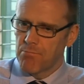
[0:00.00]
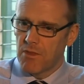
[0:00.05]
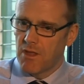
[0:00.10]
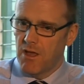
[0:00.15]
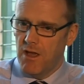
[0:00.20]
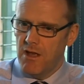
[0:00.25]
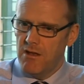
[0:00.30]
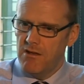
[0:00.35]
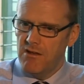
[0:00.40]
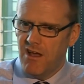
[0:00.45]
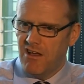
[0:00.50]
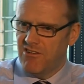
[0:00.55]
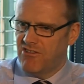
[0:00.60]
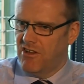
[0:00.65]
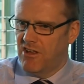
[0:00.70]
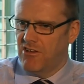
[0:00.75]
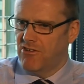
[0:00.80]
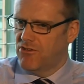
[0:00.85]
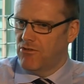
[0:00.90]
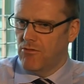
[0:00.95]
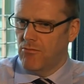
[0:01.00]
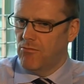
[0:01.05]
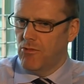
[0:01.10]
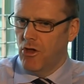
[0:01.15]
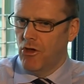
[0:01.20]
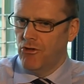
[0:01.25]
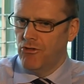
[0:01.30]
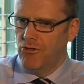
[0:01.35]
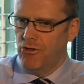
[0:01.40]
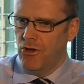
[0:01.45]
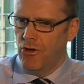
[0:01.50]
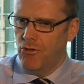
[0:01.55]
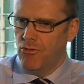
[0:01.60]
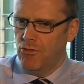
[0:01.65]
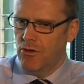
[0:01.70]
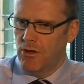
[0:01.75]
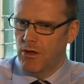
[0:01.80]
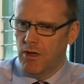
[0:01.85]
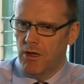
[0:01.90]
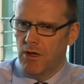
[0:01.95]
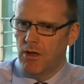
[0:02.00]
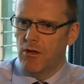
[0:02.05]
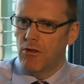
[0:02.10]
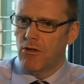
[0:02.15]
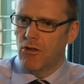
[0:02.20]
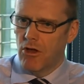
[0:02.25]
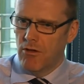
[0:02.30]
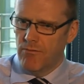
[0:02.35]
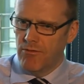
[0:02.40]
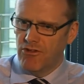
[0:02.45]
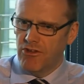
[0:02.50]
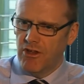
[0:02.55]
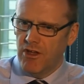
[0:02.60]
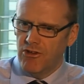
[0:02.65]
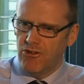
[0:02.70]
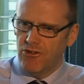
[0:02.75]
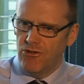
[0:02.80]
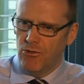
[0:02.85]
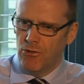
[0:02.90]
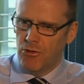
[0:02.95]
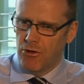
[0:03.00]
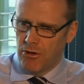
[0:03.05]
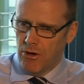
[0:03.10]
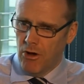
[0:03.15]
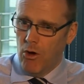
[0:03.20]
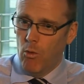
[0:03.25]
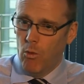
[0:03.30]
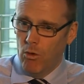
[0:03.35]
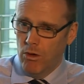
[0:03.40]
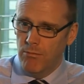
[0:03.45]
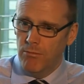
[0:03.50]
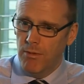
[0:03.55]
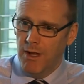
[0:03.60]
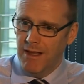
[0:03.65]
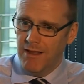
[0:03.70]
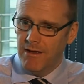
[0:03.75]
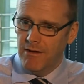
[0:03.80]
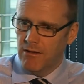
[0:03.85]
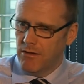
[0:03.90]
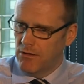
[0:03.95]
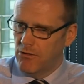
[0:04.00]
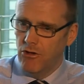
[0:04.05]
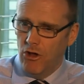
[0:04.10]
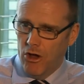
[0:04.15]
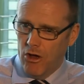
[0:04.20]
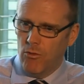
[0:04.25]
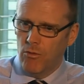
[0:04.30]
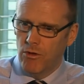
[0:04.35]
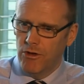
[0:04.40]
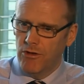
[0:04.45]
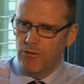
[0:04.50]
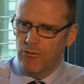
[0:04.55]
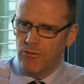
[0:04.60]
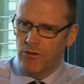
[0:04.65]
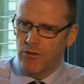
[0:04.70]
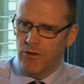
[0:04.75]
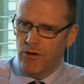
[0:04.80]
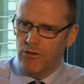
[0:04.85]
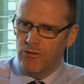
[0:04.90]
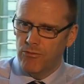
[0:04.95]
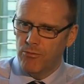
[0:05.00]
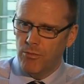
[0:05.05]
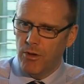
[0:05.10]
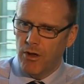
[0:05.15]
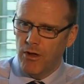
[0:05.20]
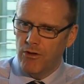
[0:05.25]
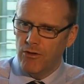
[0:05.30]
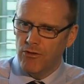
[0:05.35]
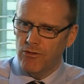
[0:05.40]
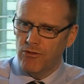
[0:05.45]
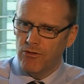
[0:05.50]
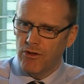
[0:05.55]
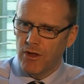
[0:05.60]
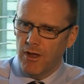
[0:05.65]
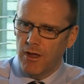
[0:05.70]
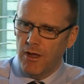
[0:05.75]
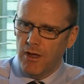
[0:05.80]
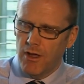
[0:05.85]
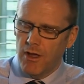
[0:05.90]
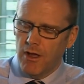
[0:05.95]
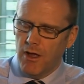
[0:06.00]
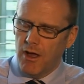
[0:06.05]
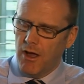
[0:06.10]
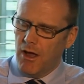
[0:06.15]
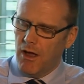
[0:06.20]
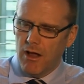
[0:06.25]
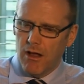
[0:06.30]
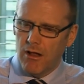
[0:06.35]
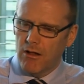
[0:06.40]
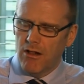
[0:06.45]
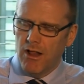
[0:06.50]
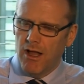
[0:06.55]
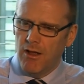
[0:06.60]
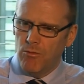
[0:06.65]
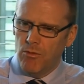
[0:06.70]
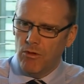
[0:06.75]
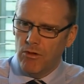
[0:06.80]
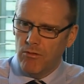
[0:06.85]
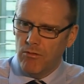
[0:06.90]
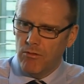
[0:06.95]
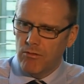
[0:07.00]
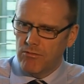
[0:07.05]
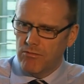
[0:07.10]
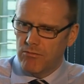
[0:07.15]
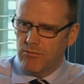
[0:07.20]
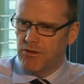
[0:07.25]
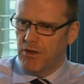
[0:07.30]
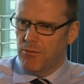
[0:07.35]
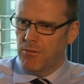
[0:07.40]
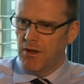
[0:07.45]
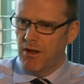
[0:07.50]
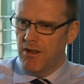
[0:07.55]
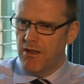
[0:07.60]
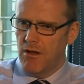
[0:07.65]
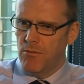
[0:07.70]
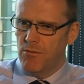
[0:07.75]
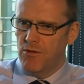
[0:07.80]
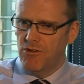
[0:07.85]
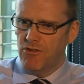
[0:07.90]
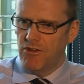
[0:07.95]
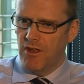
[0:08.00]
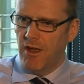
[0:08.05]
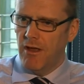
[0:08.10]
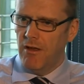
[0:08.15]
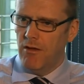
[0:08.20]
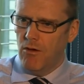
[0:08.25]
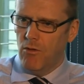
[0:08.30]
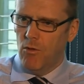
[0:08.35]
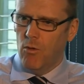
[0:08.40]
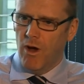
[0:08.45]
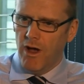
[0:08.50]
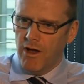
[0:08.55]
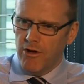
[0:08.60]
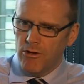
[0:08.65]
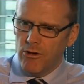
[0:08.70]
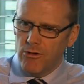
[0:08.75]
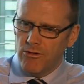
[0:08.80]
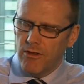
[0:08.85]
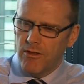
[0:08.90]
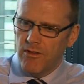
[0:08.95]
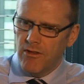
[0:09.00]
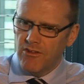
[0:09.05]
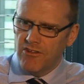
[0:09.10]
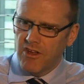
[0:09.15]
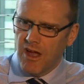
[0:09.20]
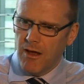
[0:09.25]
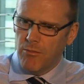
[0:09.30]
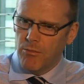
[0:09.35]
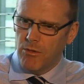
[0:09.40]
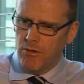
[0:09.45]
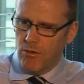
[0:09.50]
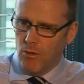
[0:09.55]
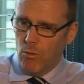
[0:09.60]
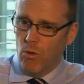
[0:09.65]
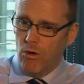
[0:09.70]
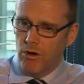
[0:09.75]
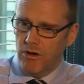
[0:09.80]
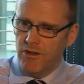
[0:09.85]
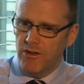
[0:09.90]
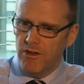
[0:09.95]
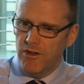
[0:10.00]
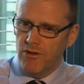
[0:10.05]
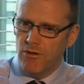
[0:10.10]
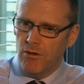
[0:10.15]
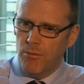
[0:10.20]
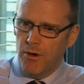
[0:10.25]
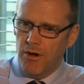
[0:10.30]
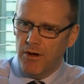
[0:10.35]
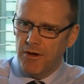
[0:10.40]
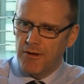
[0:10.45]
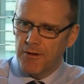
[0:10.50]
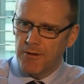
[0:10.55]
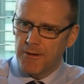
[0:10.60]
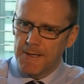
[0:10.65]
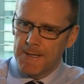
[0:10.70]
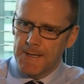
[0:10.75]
Hidden assets, unknown, confiscation order, 1 million, not £100,000. The client will typically come and say, why on earth did this happen? What can you do about it?